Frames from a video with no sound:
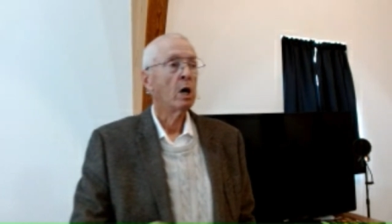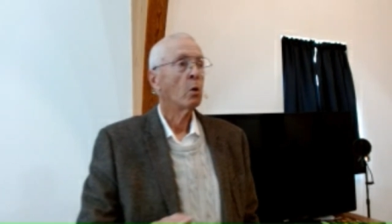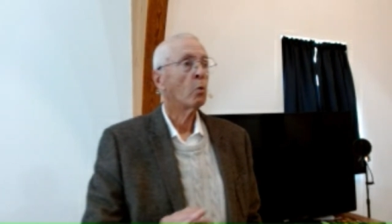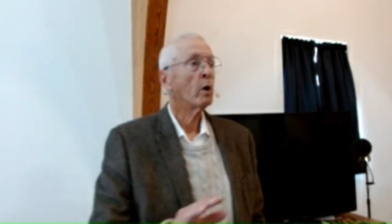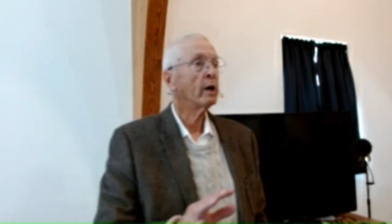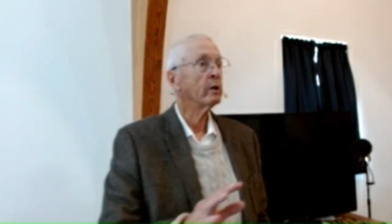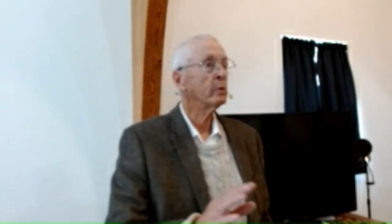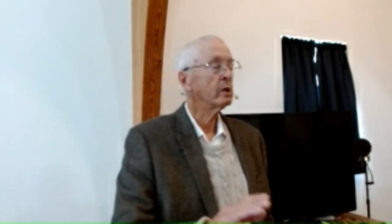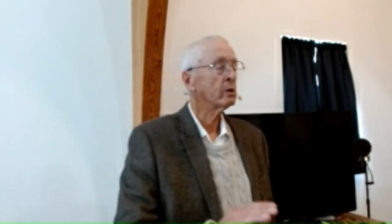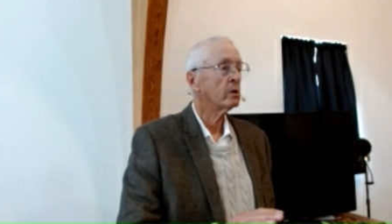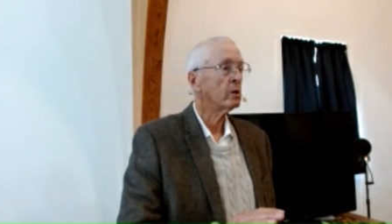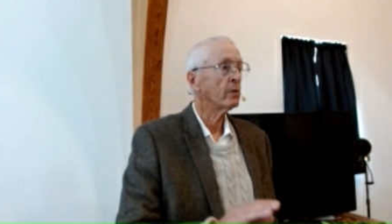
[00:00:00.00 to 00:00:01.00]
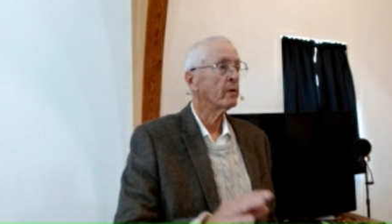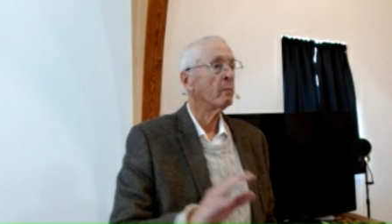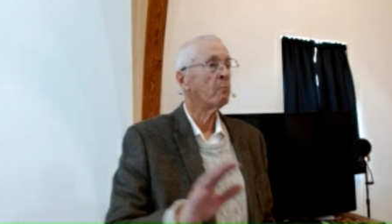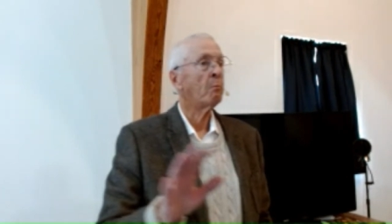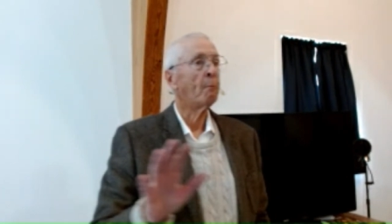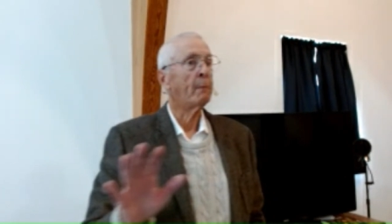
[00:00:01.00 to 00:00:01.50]
Why do we call
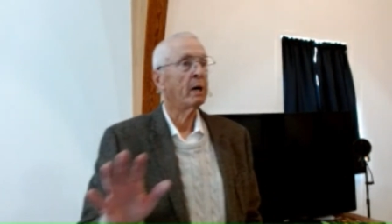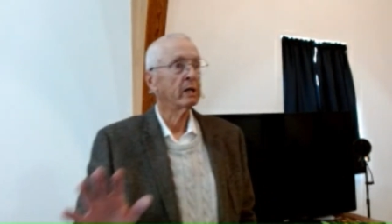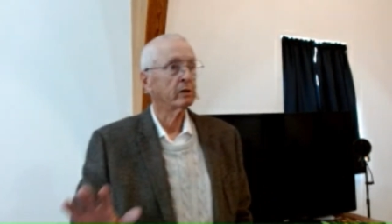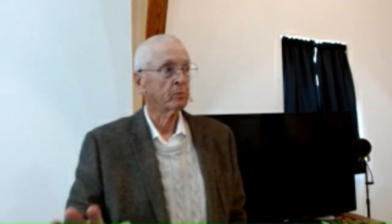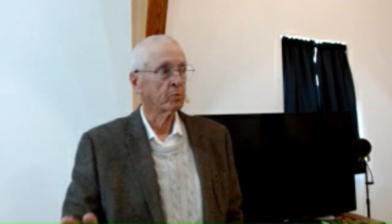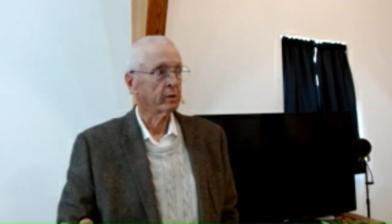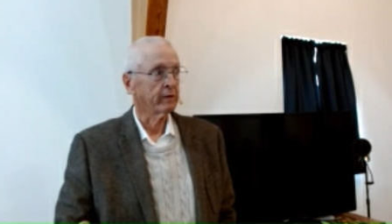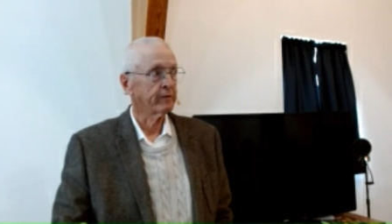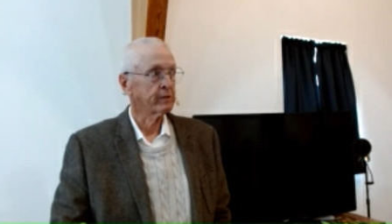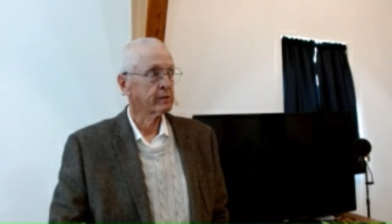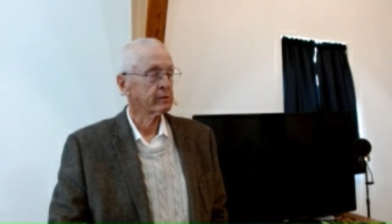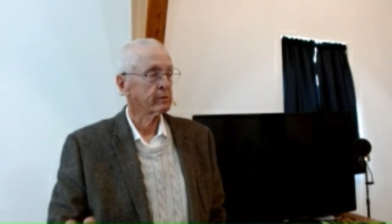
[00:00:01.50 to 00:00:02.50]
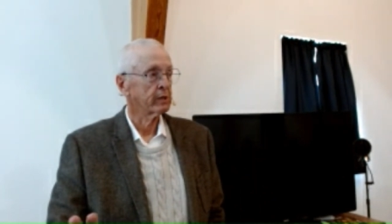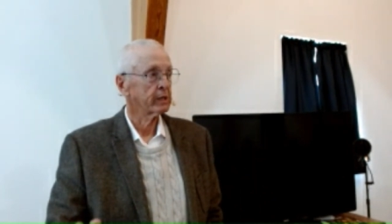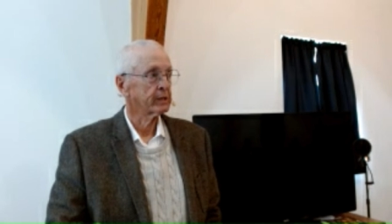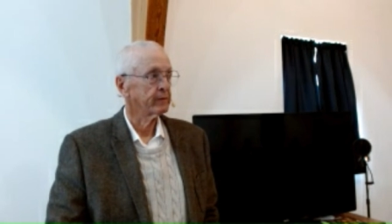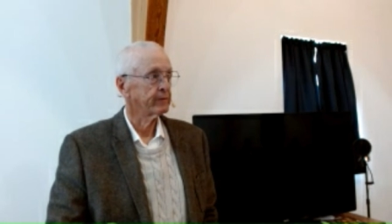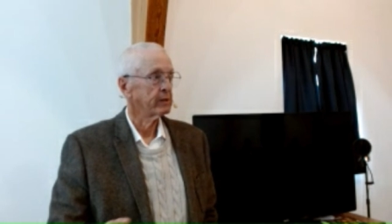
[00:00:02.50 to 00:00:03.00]
them minor prophets
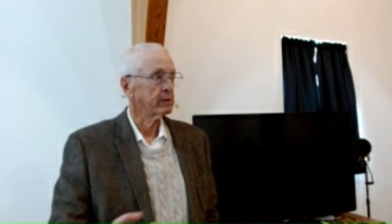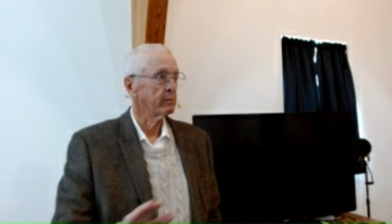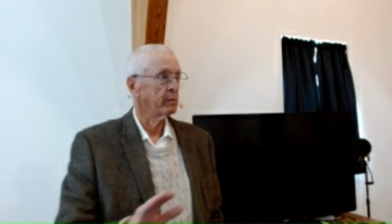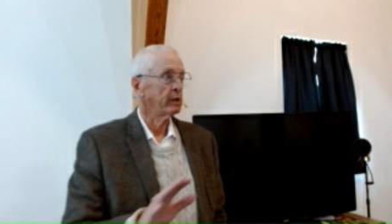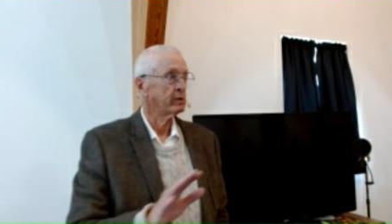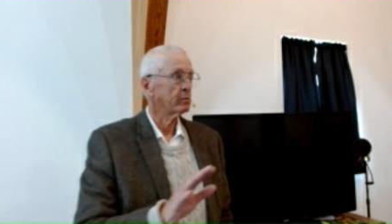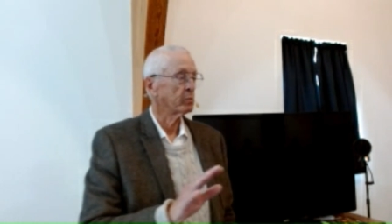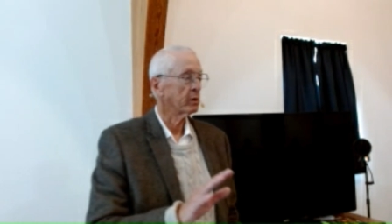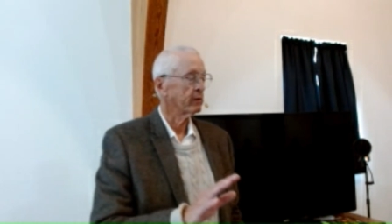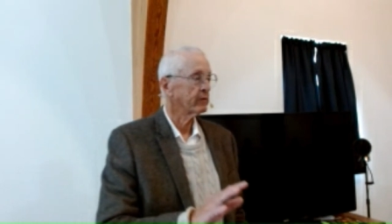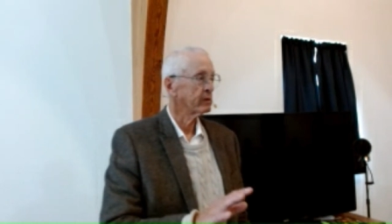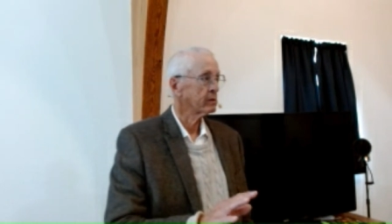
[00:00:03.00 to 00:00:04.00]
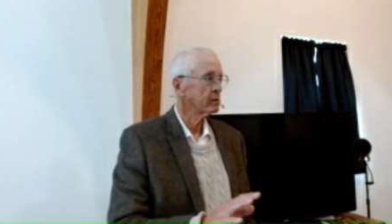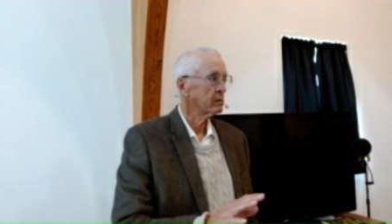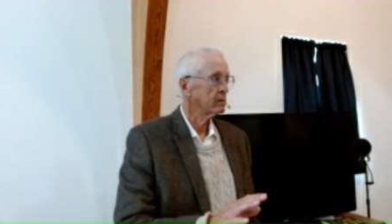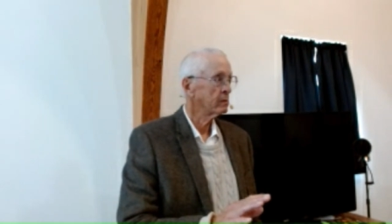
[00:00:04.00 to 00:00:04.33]
relative to the major prophets?